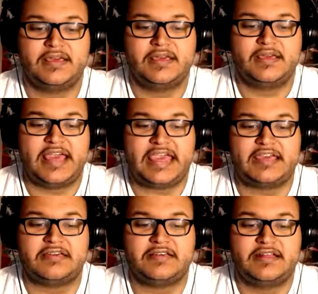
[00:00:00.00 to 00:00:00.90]

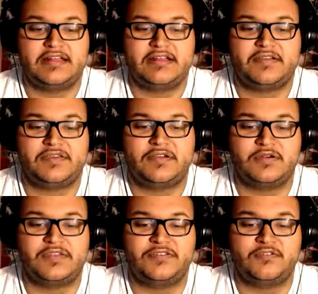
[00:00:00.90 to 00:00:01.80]
Hey! You are
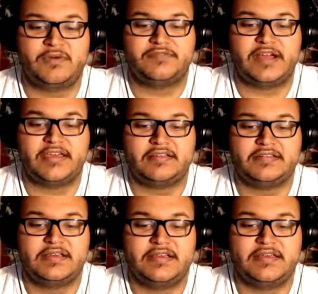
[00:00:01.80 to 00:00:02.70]
the new one, right?
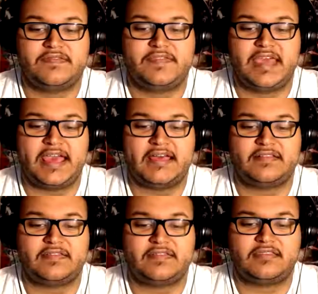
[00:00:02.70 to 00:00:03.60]
They
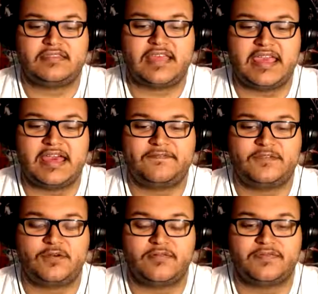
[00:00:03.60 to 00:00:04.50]
have
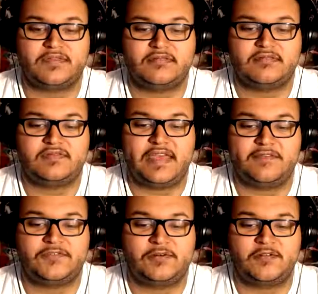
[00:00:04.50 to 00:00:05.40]

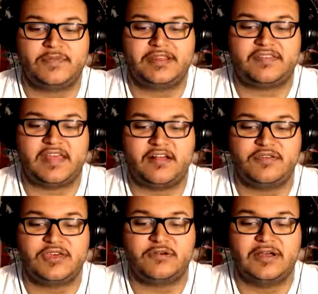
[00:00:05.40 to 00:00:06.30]
told me to tell
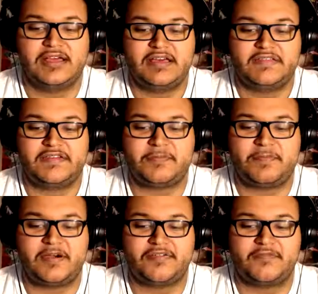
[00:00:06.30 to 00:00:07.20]
you there's a
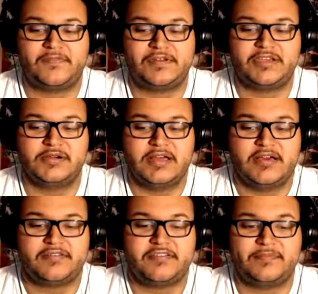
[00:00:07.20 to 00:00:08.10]
parcel for you,
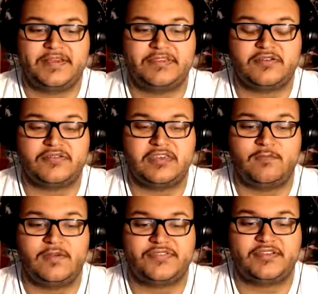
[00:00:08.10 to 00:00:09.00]
so you must go see
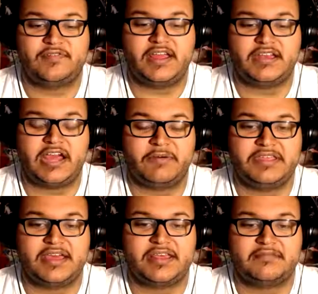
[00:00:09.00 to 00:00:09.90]
Wilson right now and
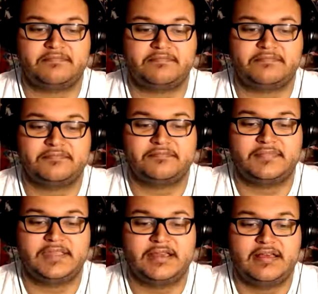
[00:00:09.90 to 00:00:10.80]
get it.
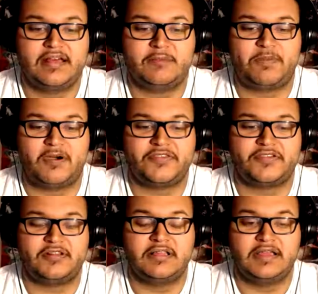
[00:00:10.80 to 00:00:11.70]
A
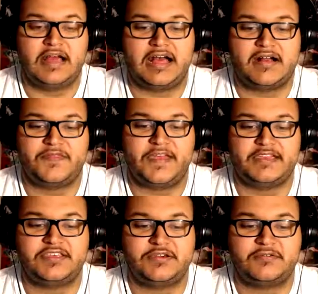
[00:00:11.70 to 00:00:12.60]
parcel? Ah,
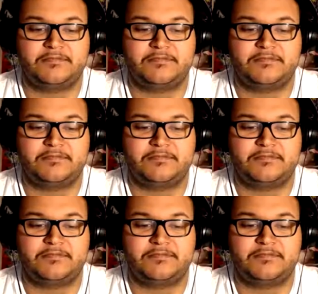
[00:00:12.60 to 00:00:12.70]
thank you.